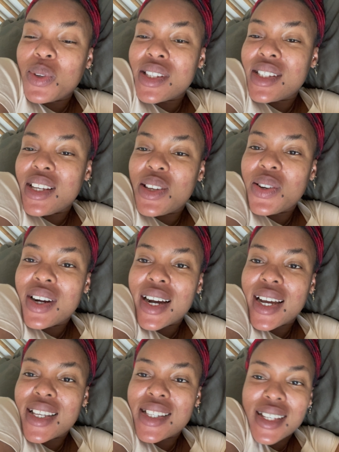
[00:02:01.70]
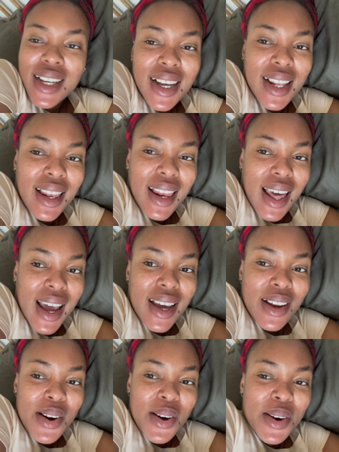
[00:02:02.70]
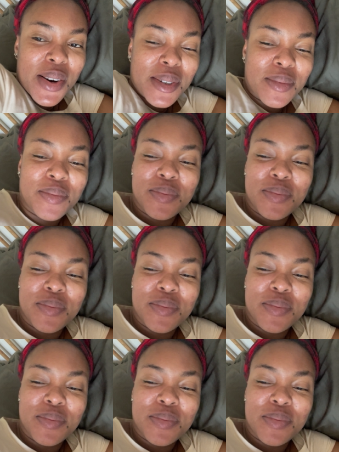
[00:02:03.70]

see you guys later.